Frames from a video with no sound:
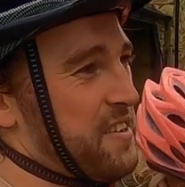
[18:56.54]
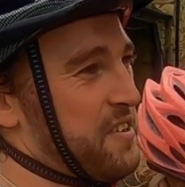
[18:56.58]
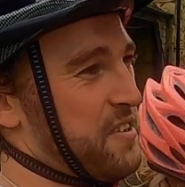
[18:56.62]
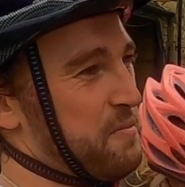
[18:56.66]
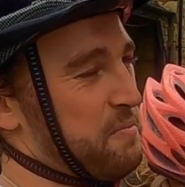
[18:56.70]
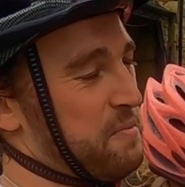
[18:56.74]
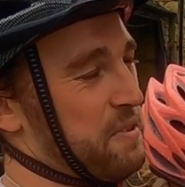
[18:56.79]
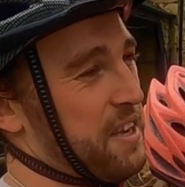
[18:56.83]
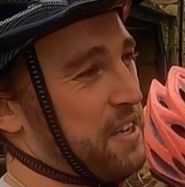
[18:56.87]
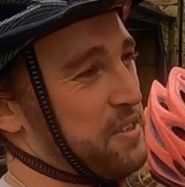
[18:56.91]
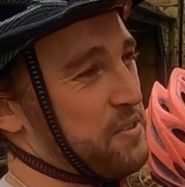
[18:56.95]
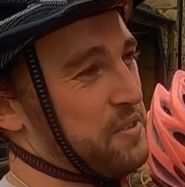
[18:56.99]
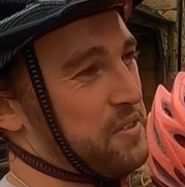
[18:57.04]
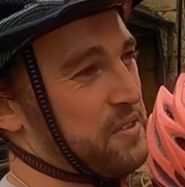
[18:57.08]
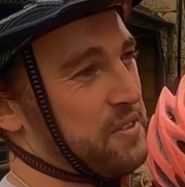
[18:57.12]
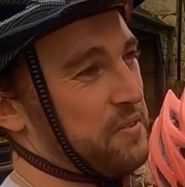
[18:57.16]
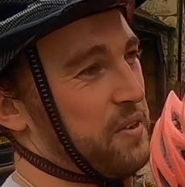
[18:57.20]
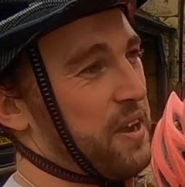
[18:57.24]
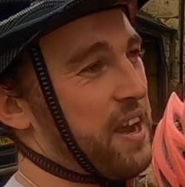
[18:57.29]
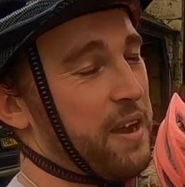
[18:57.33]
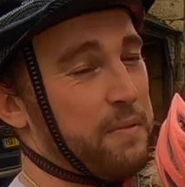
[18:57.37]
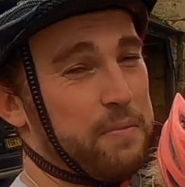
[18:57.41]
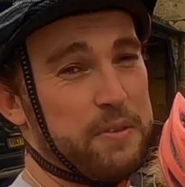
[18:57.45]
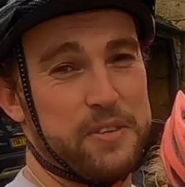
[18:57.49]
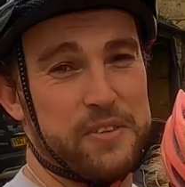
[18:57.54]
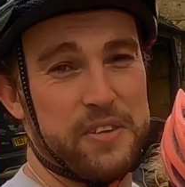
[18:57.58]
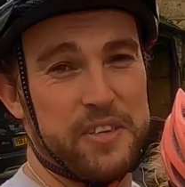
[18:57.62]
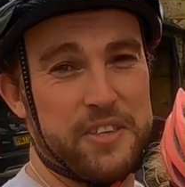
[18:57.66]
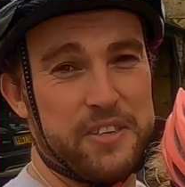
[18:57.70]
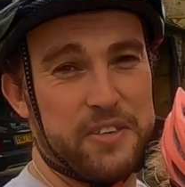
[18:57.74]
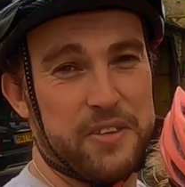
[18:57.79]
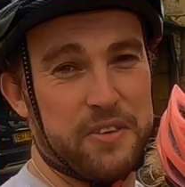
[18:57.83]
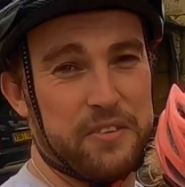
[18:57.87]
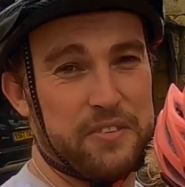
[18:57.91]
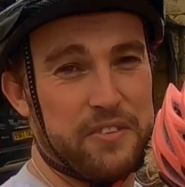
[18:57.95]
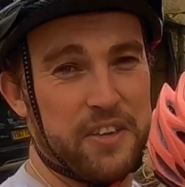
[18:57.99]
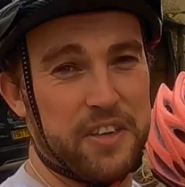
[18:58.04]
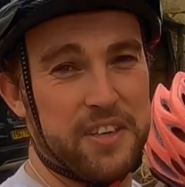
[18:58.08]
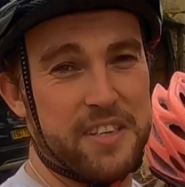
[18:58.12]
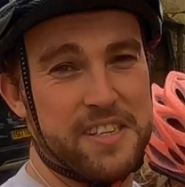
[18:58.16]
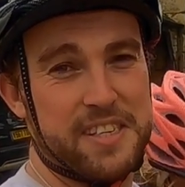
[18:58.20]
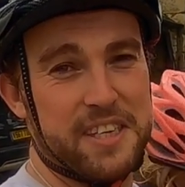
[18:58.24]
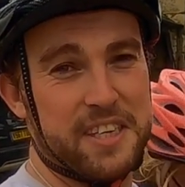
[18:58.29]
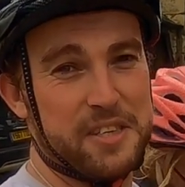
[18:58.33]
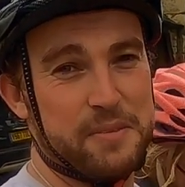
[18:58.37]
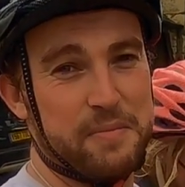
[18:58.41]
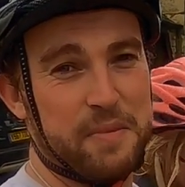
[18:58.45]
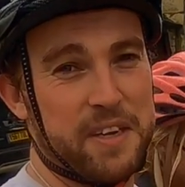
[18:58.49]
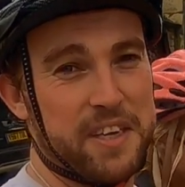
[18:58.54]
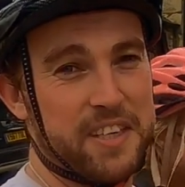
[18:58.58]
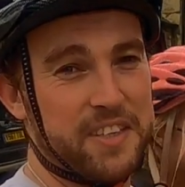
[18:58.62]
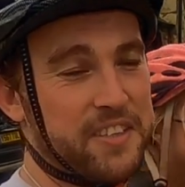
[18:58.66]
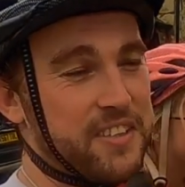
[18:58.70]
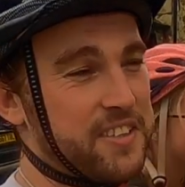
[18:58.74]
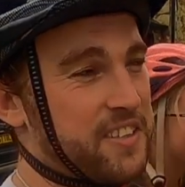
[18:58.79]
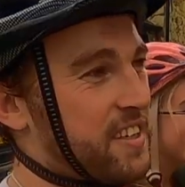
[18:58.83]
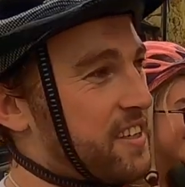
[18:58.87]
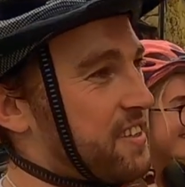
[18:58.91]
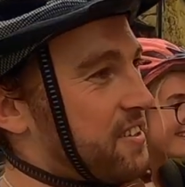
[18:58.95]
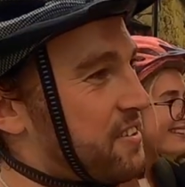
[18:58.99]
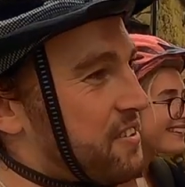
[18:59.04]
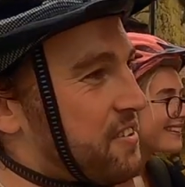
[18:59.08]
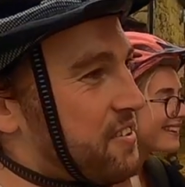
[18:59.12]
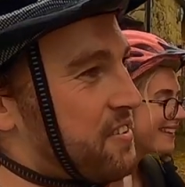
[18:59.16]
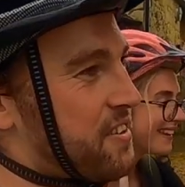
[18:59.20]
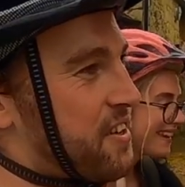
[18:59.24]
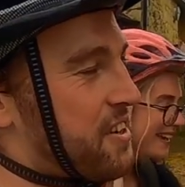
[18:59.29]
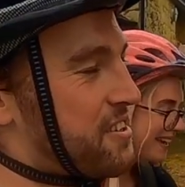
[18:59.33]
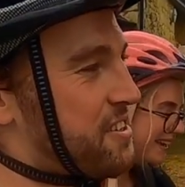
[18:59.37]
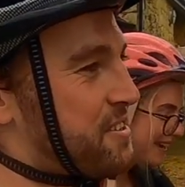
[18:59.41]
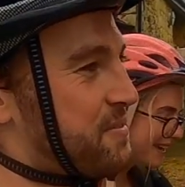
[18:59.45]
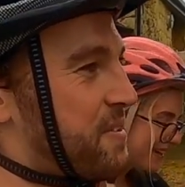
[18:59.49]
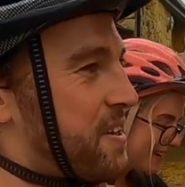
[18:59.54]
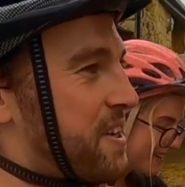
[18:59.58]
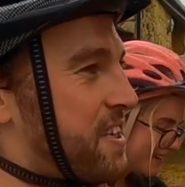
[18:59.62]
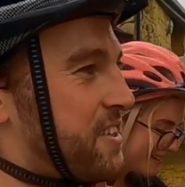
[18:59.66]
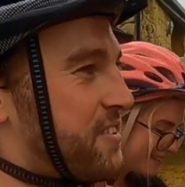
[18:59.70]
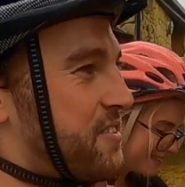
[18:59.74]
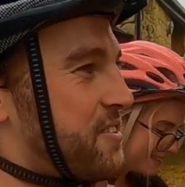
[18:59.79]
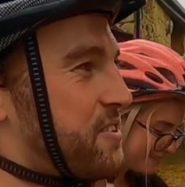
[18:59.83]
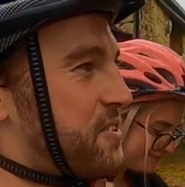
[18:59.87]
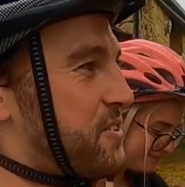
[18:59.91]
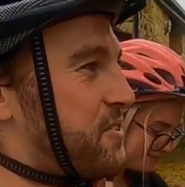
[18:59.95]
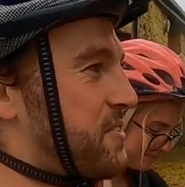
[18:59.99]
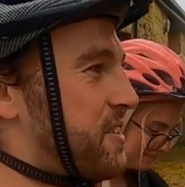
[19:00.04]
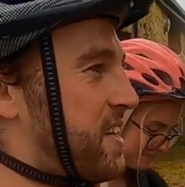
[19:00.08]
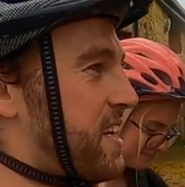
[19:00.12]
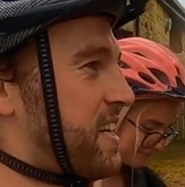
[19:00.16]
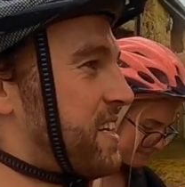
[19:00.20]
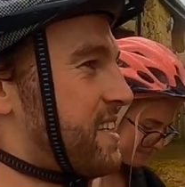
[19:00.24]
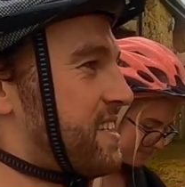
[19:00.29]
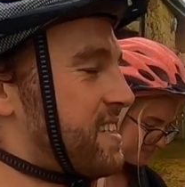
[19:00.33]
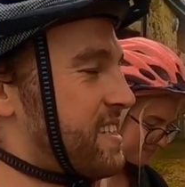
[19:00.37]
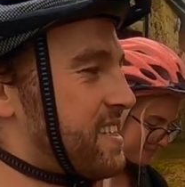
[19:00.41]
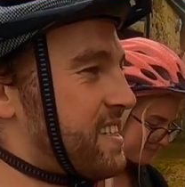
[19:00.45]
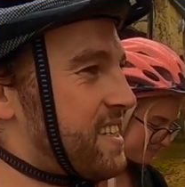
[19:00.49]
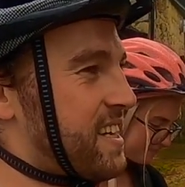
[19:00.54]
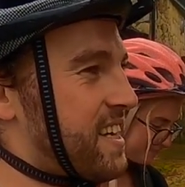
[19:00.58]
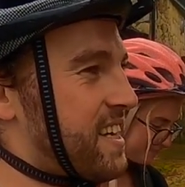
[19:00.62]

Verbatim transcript: But that's what happens when you do a thirty-six miler and then another thirty miler in two days.